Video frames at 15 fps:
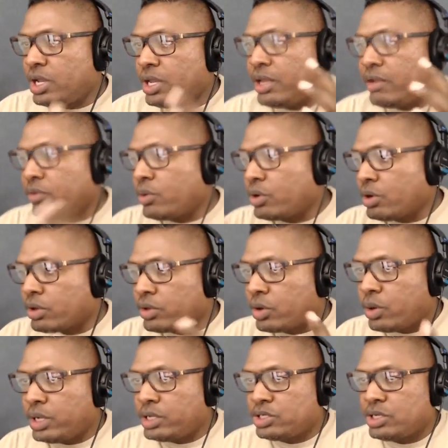everyone, all the
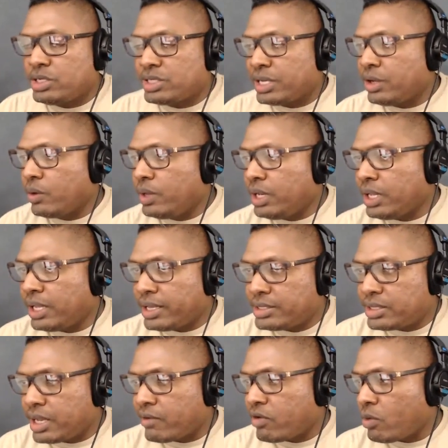questions. I know we didn't get
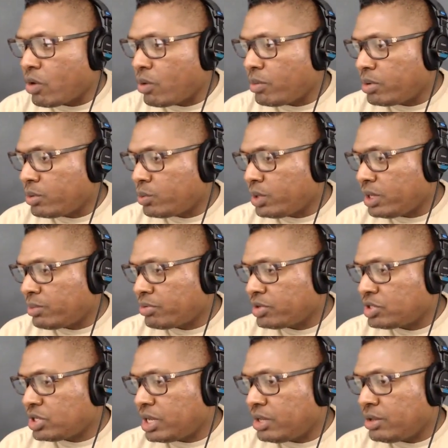to everyone, but we
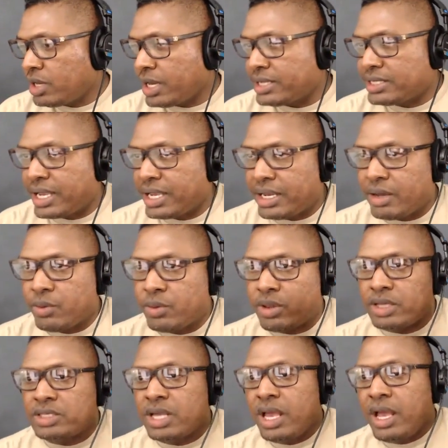appreciate you guys hanging out with
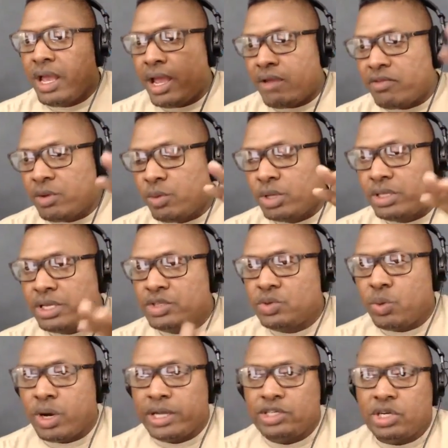us. Everyone that's
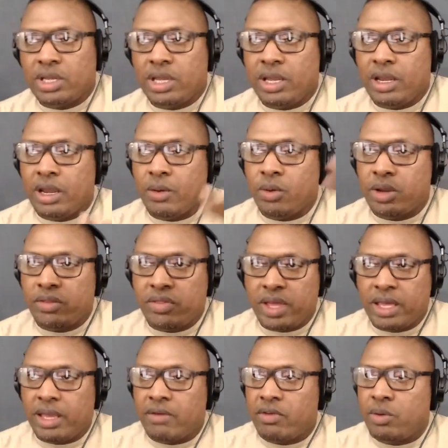watching here, I want to
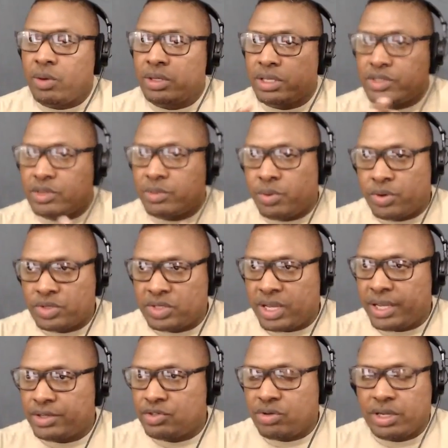thank everyone that supports the
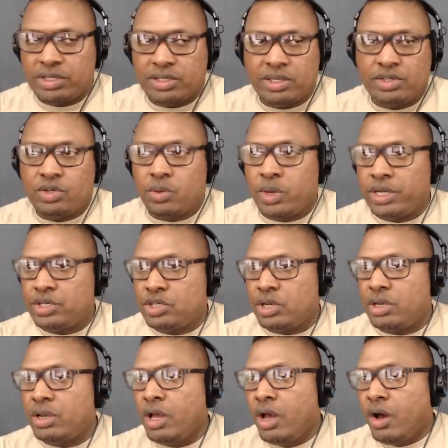Hank Strange
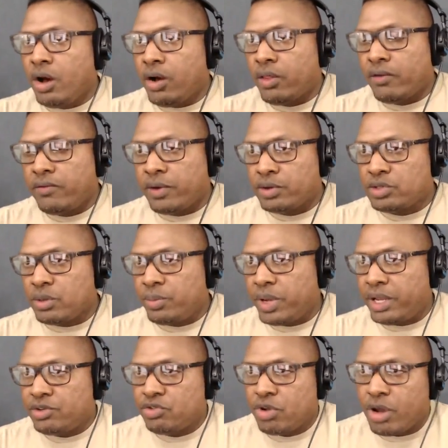situation, all the folks on
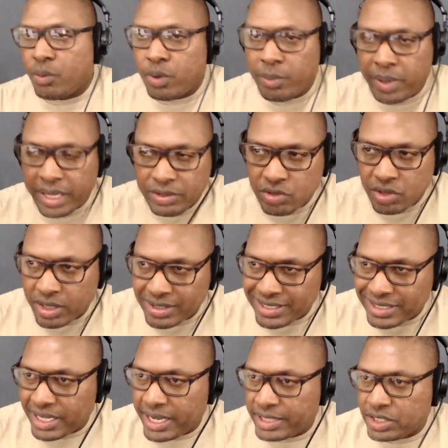Patreon, we're
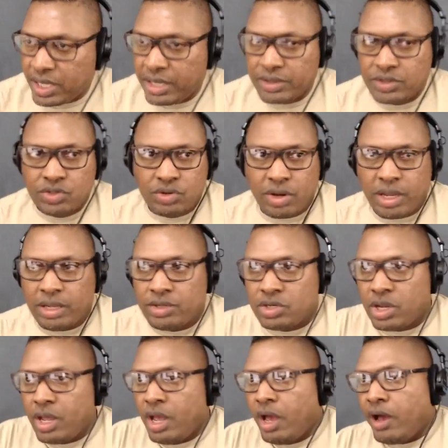Patreon/Hank Strange.
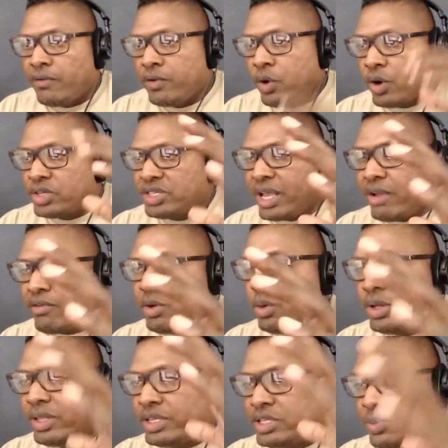Of course,
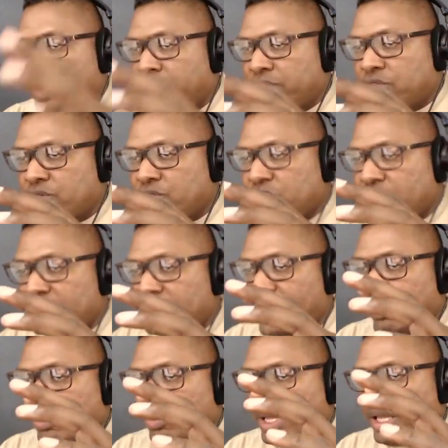everyone that sponsors us,
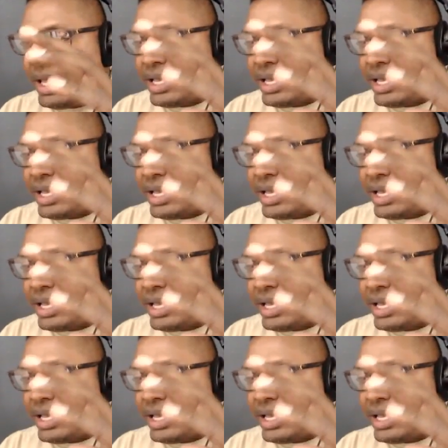that would be like